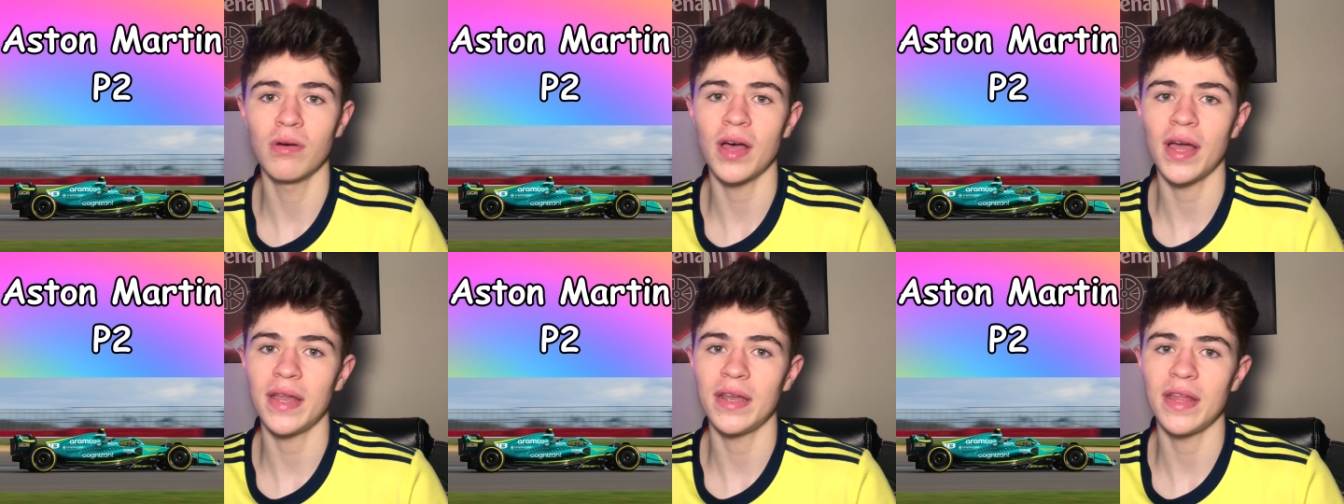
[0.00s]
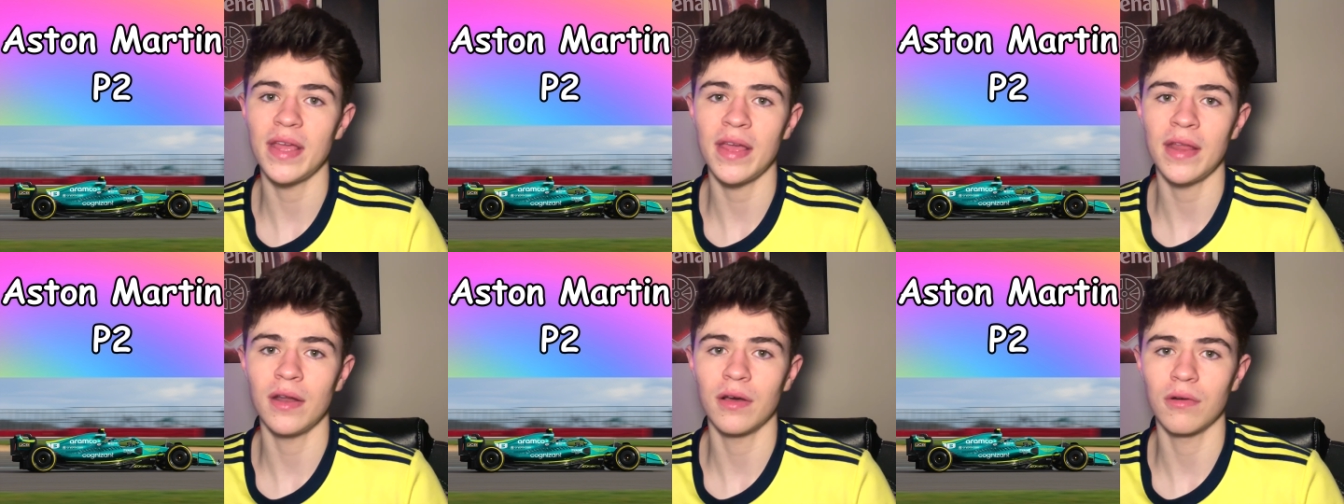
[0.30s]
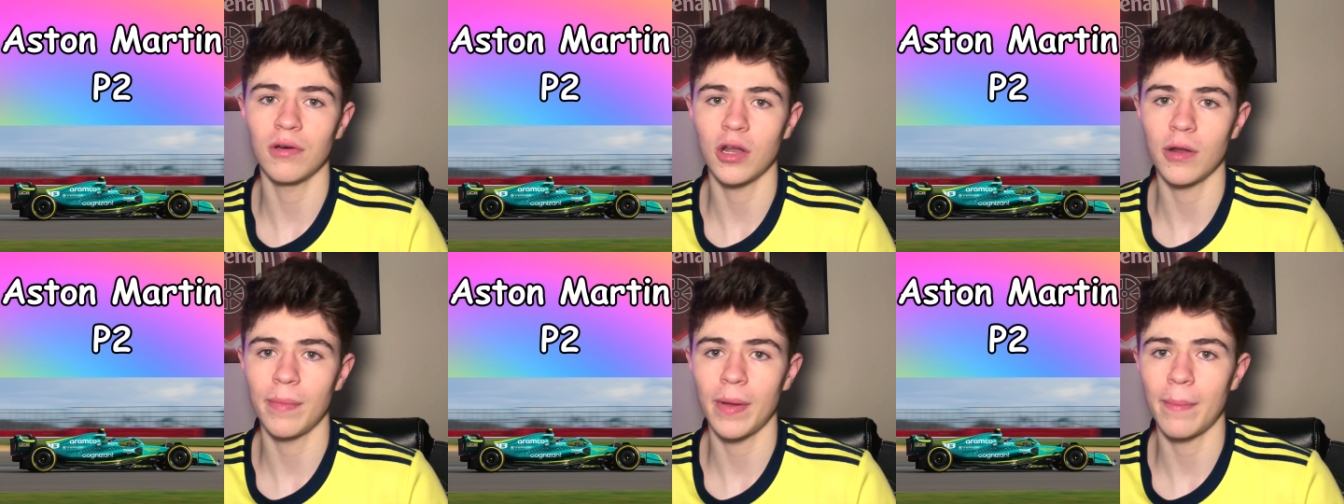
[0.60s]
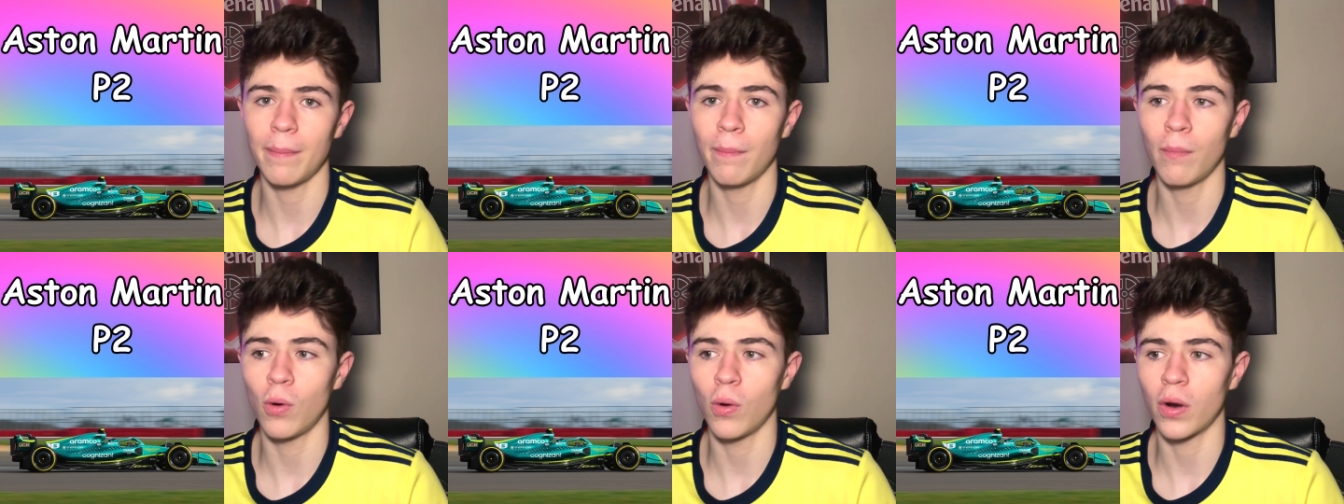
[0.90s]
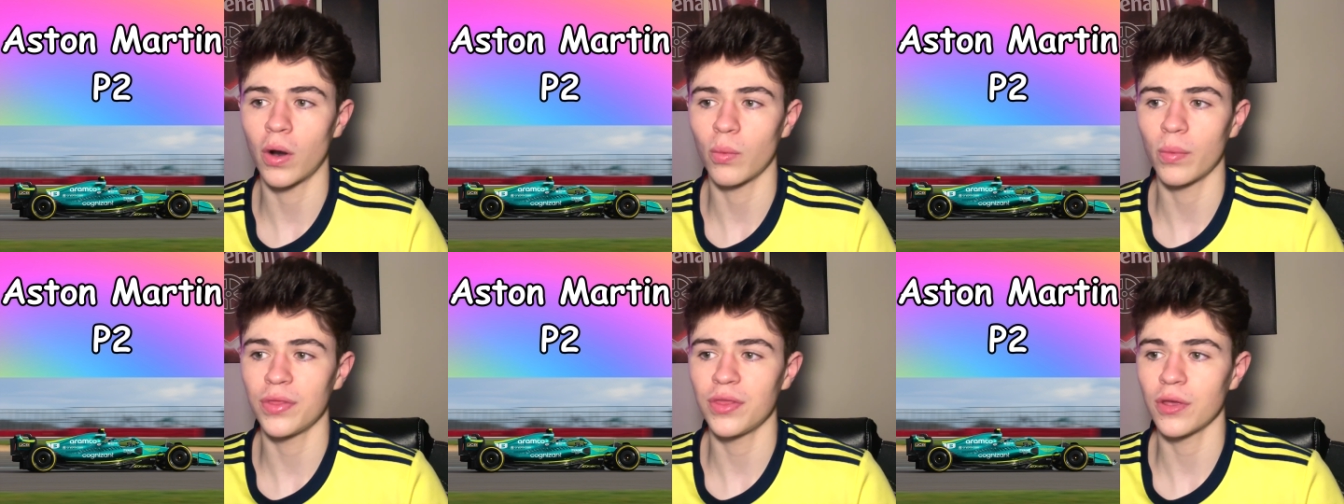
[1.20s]
blend in a little bit
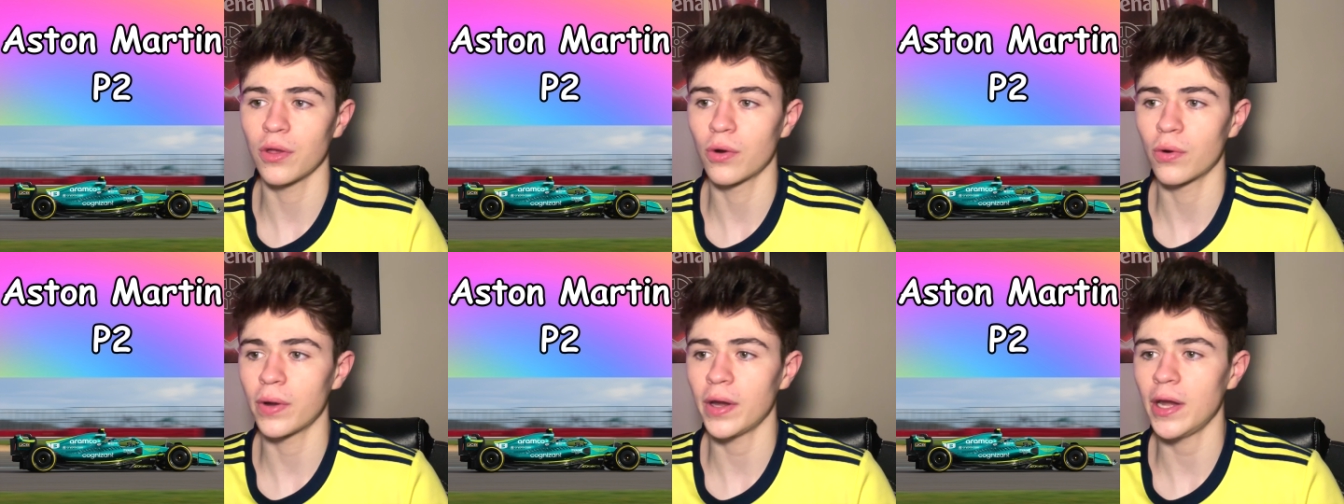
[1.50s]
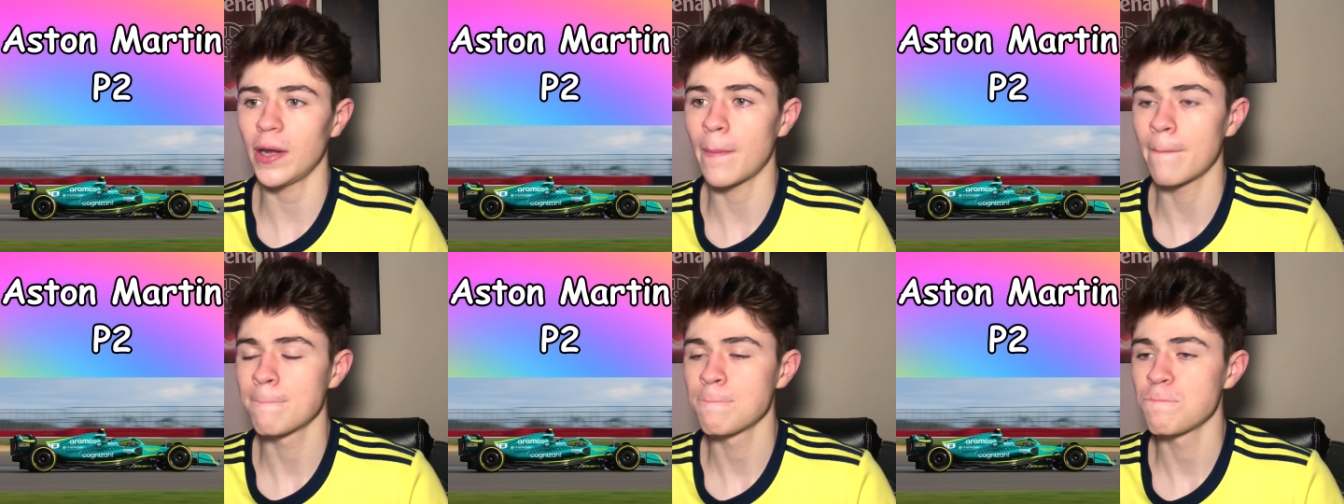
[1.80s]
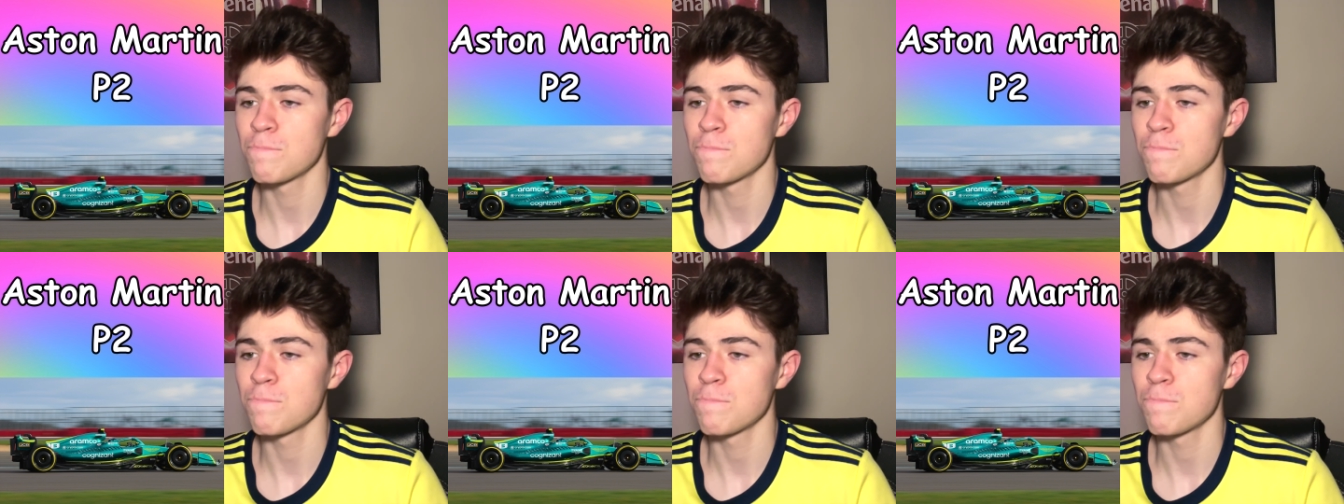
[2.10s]
more with the green.